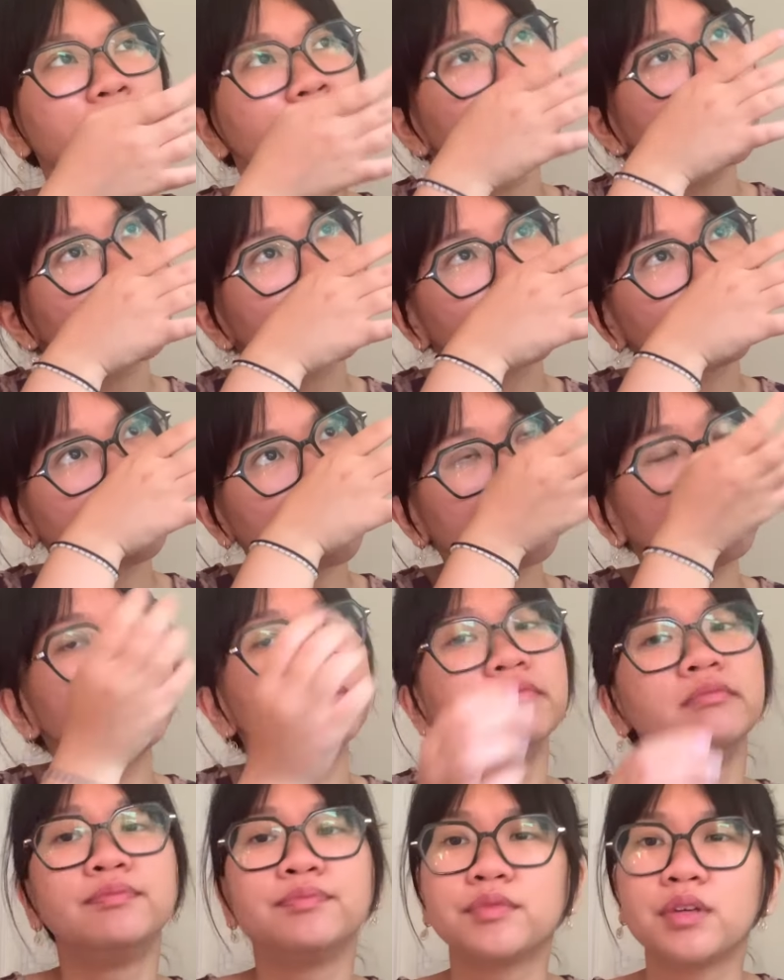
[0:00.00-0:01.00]
days I've been
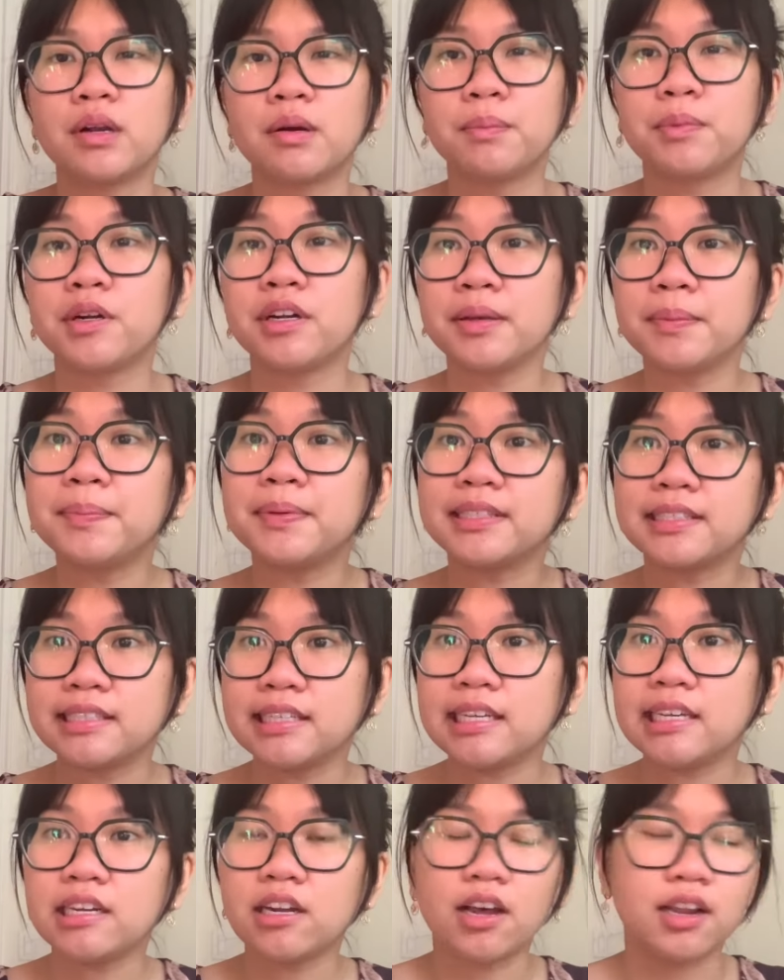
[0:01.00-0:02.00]
pretty
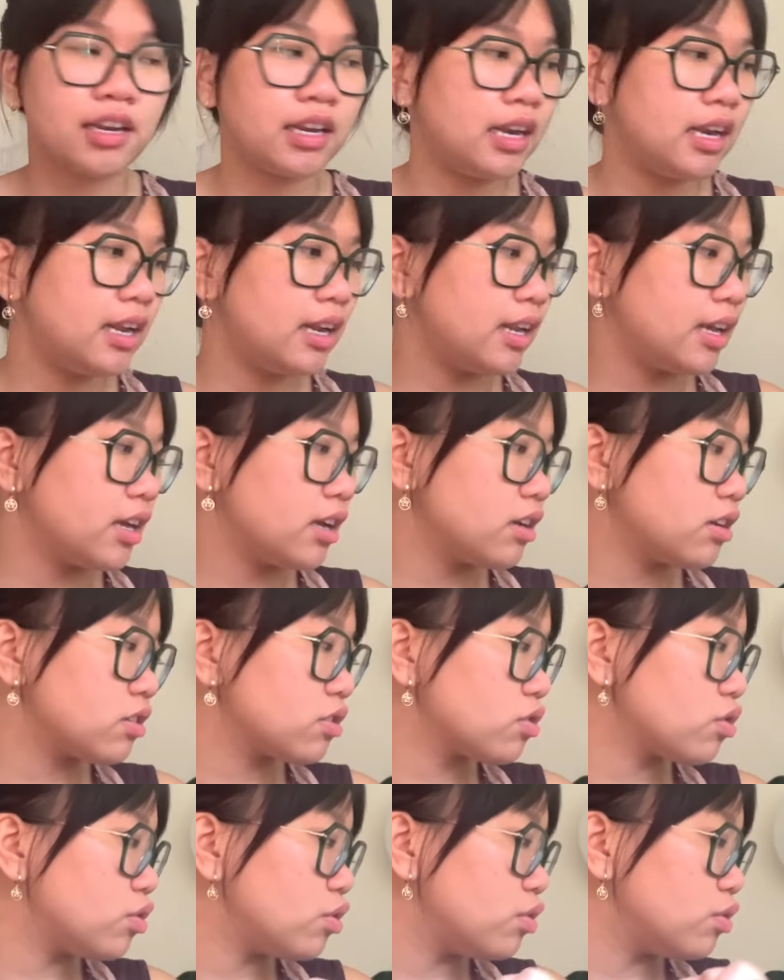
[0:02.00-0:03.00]
busy, not knitting
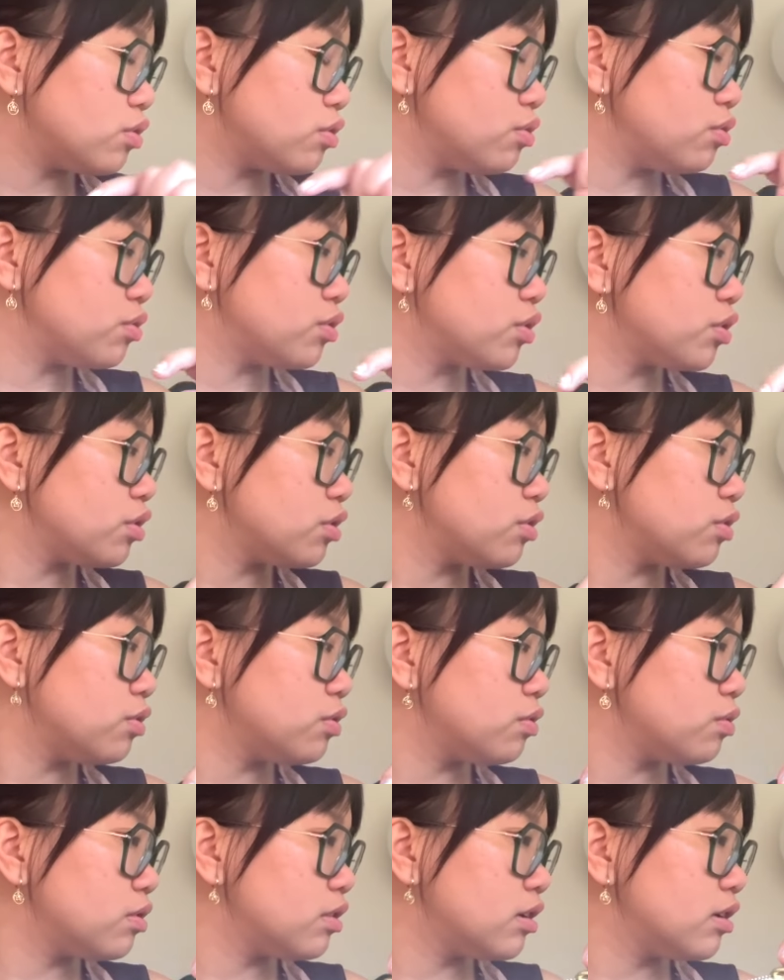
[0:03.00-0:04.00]

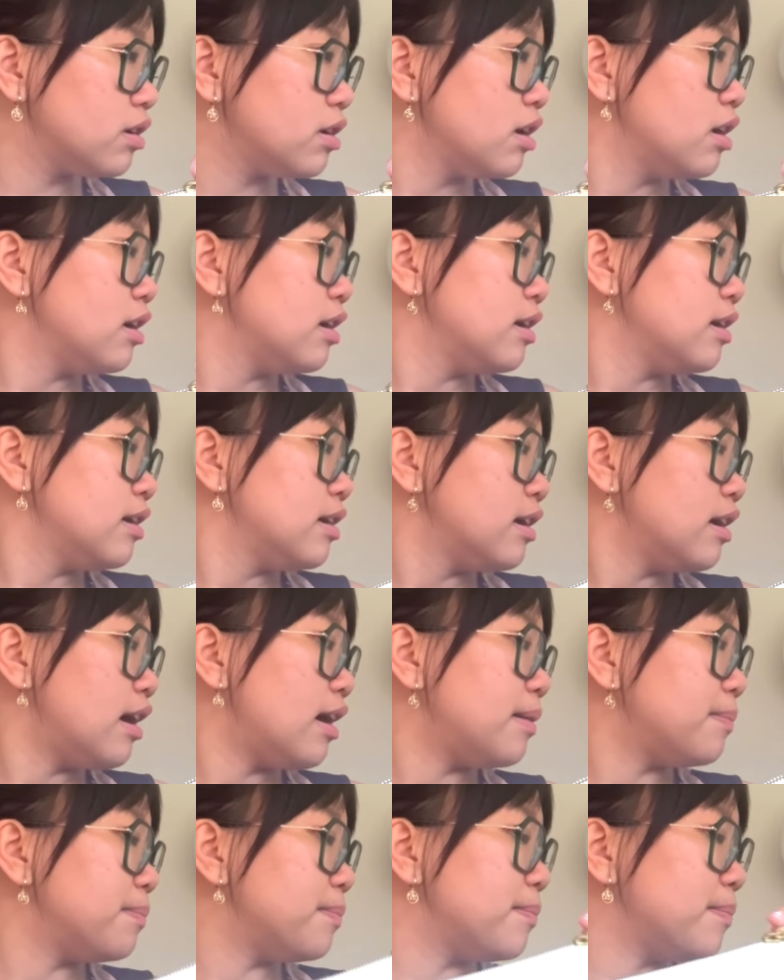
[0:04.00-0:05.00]
too
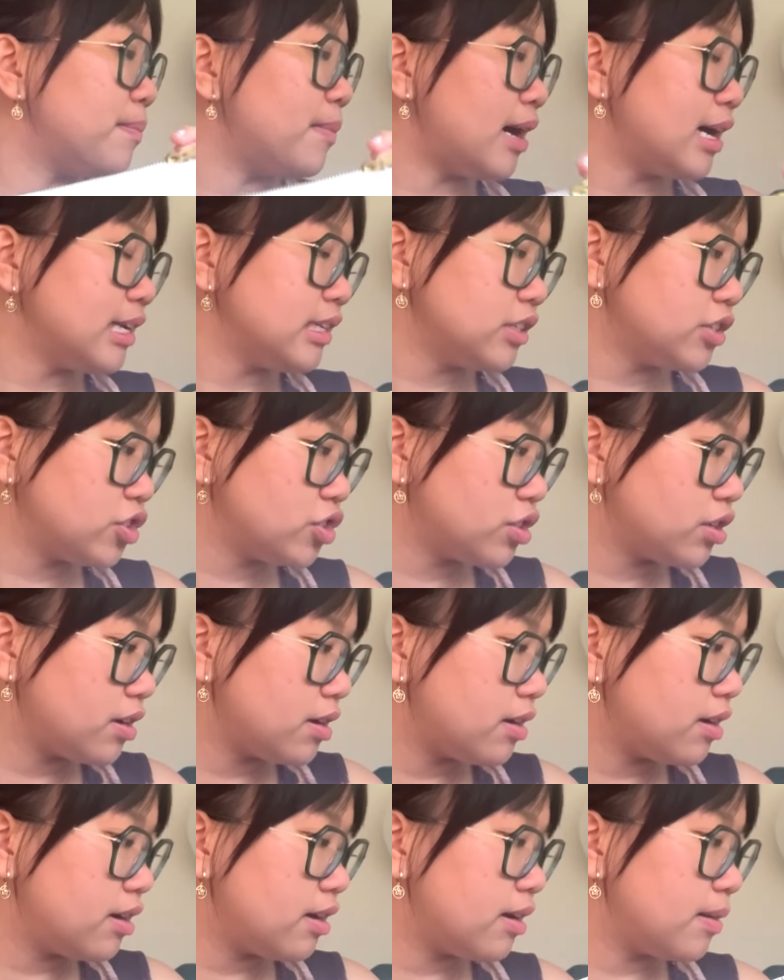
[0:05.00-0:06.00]
much.
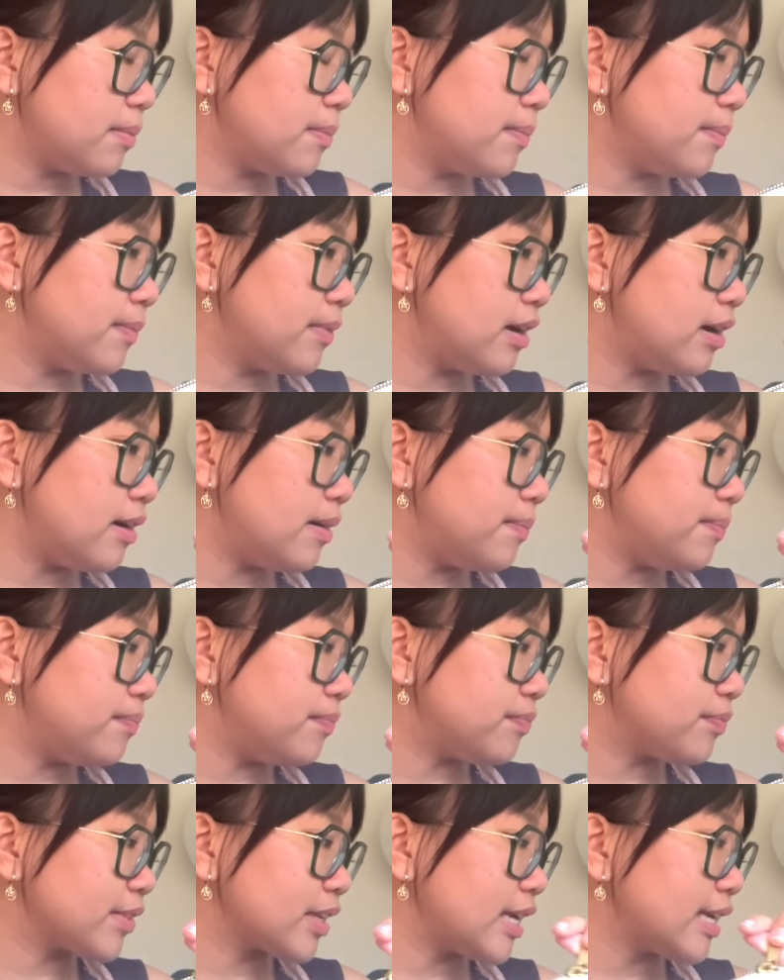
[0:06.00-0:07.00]

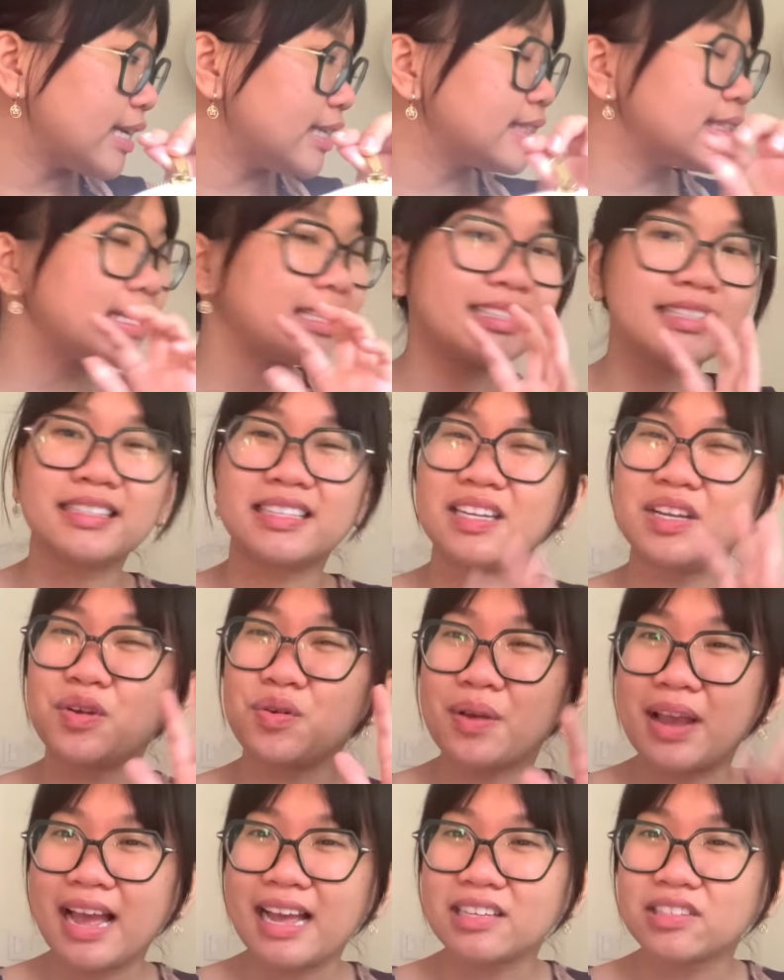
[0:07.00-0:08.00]
I guess this is a
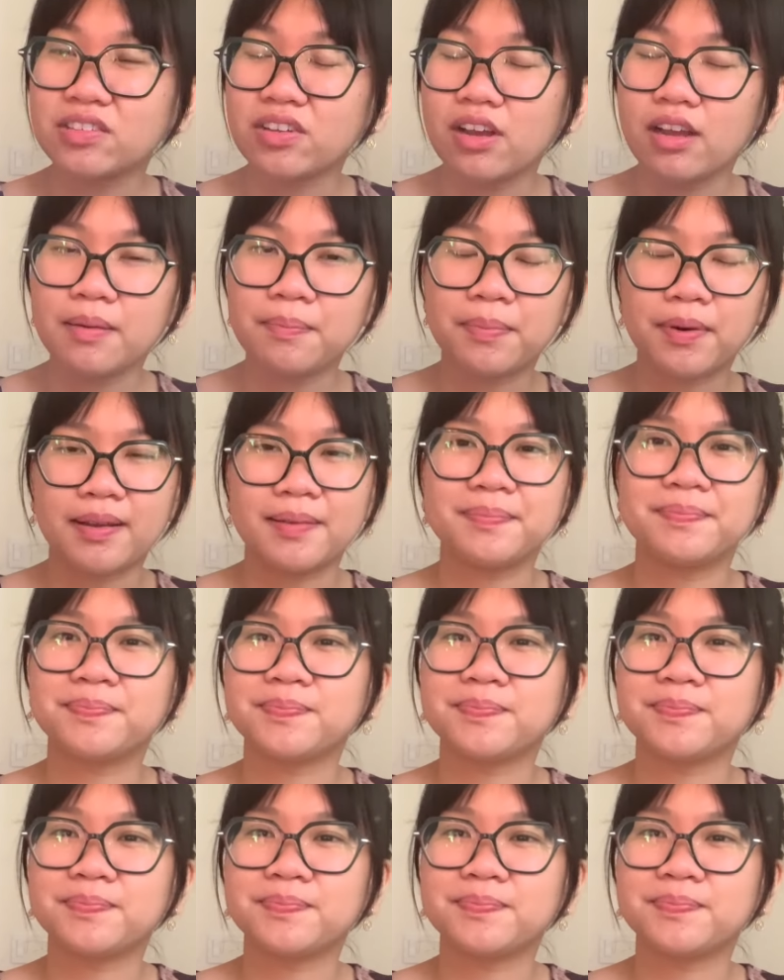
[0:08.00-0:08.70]
new cast on, but